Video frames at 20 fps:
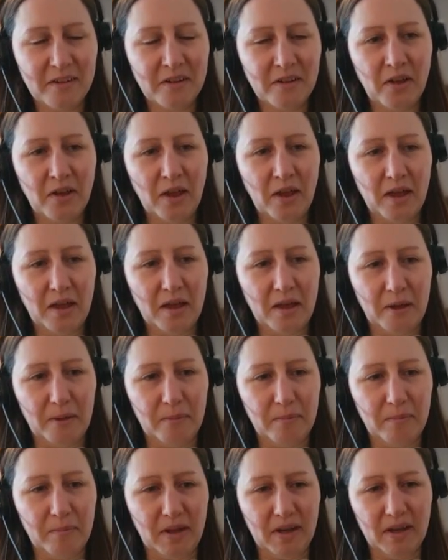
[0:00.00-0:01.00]

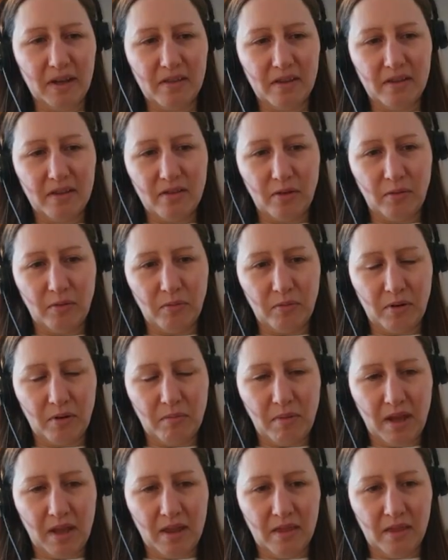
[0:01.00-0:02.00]
And I did just want to
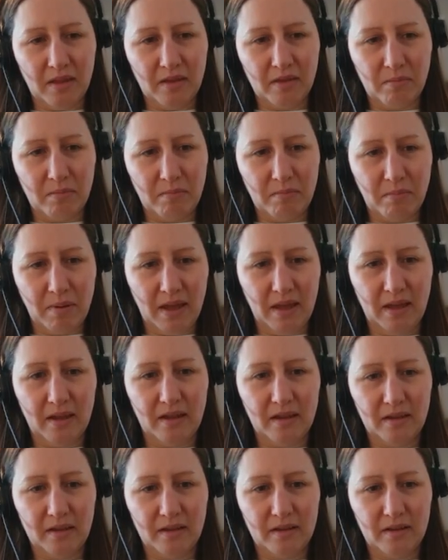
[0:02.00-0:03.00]
make this big
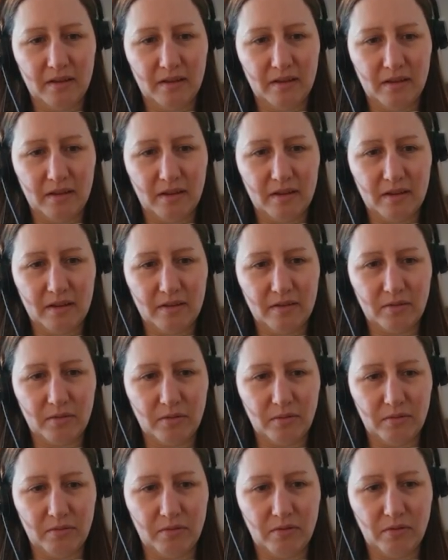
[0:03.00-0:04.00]
sort
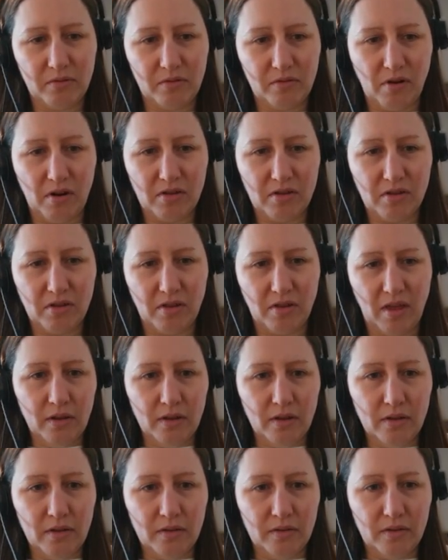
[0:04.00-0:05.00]
of structure
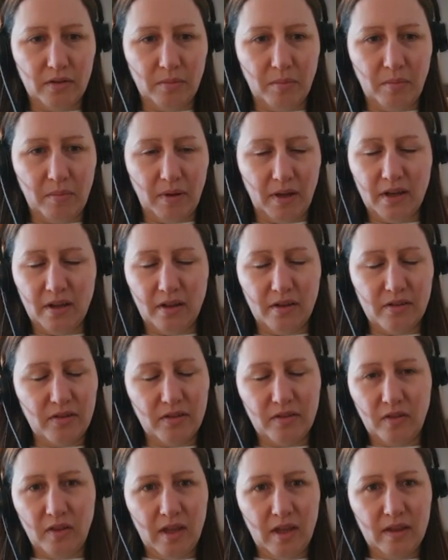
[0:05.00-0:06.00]
there. So I just
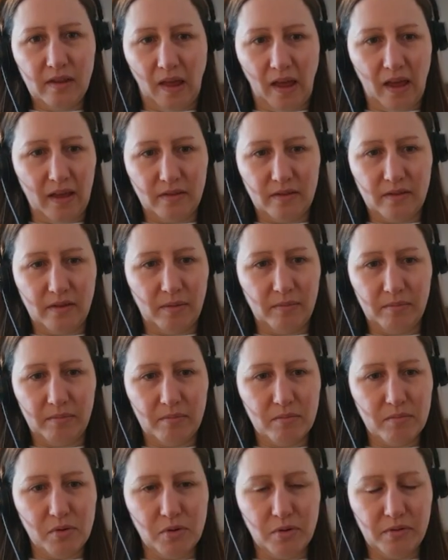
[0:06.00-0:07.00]
need to add some
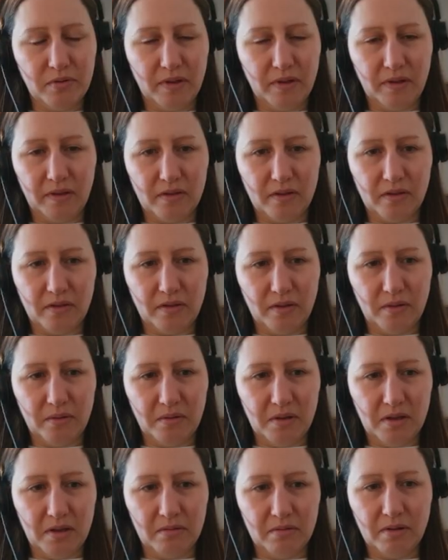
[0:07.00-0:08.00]
more things to do
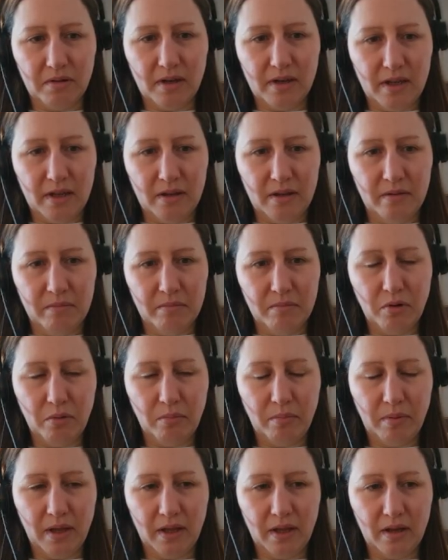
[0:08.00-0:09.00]
here, really. More
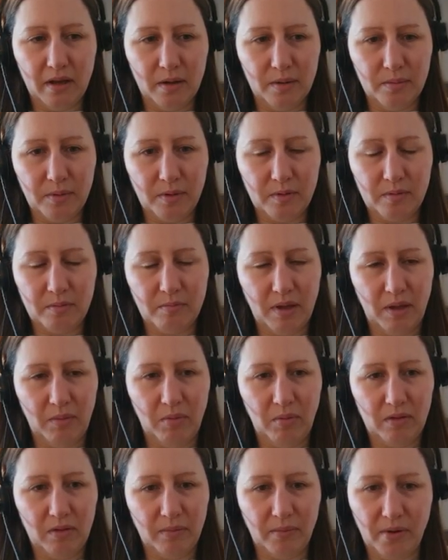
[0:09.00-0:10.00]
pickups, maybe
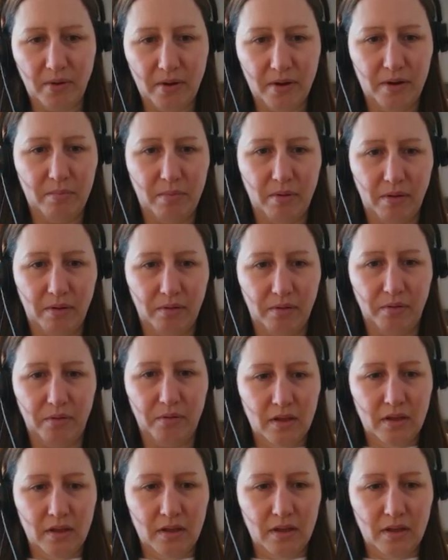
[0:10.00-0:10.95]
some kind of puzzle.